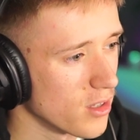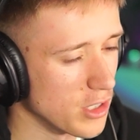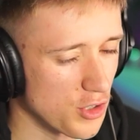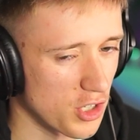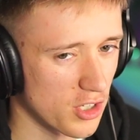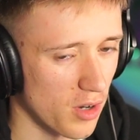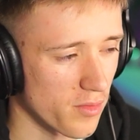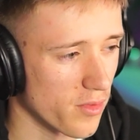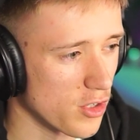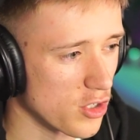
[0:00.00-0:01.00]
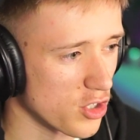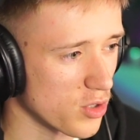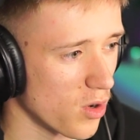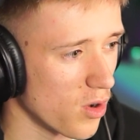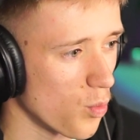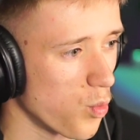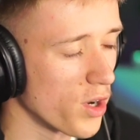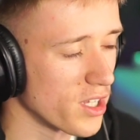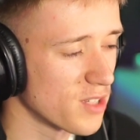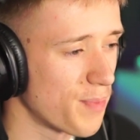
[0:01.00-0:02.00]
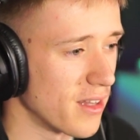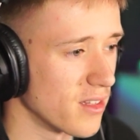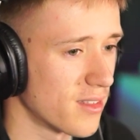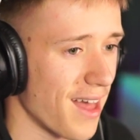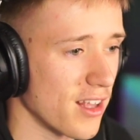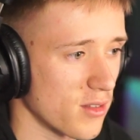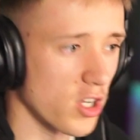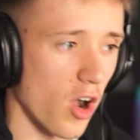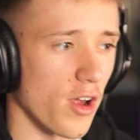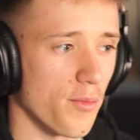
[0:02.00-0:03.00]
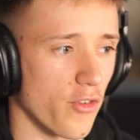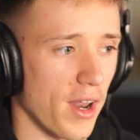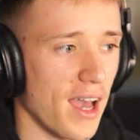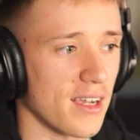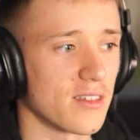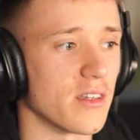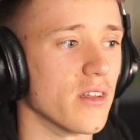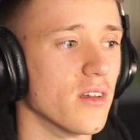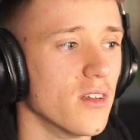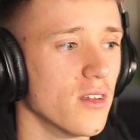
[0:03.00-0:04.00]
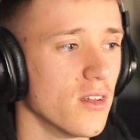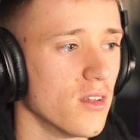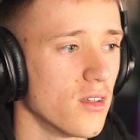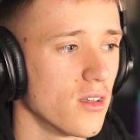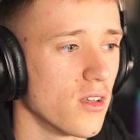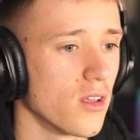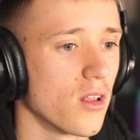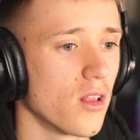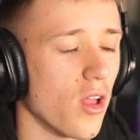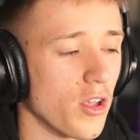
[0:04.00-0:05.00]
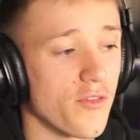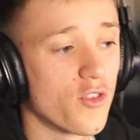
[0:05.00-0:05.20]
You just don't. You mm. just want to spend that time relaxing. Like